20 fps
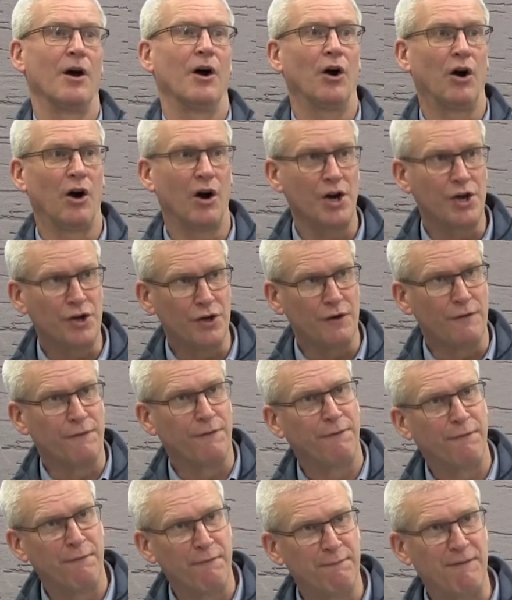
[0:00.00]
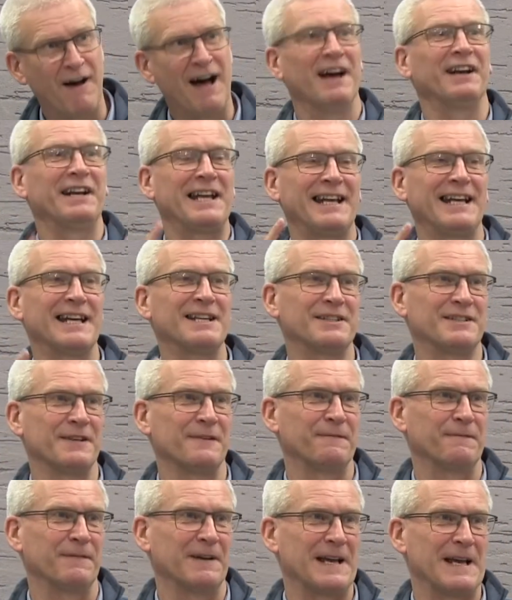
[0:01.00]
Are you fanning into
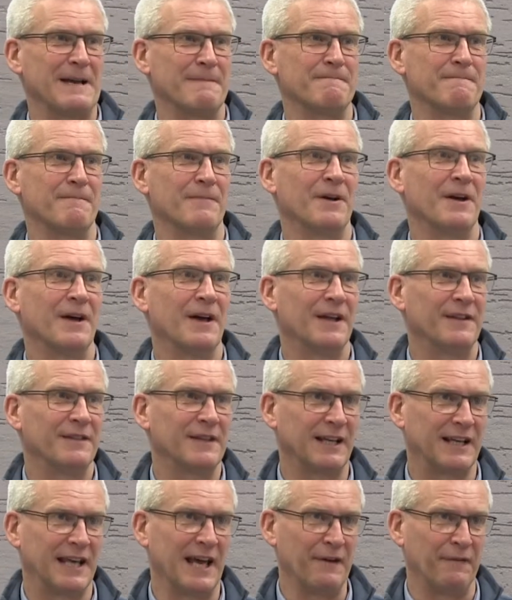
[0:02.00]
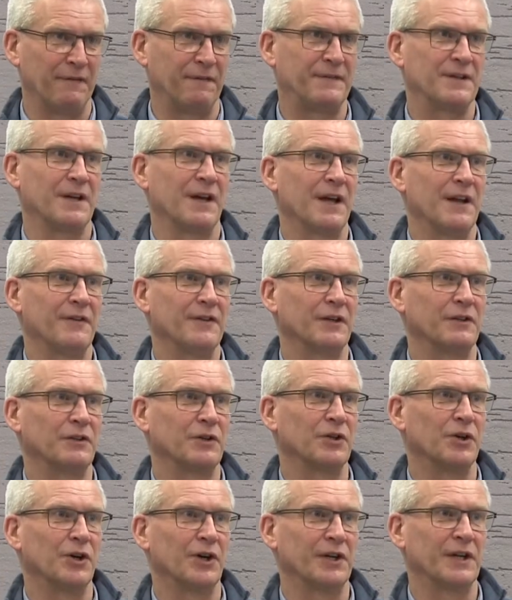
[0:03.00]
flame the gift that
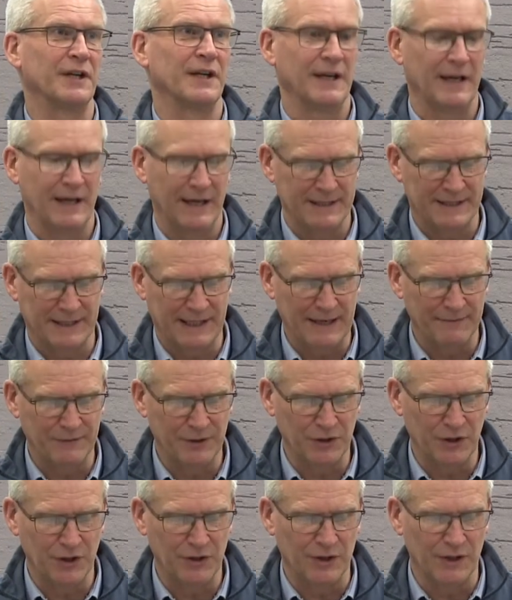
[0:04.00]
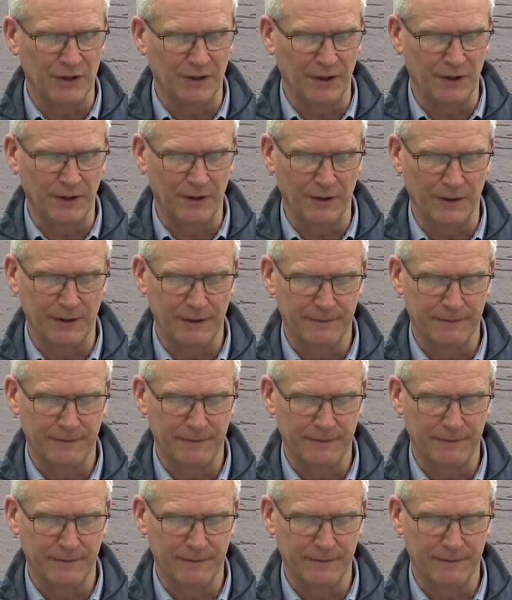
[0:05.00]
God has given you to do?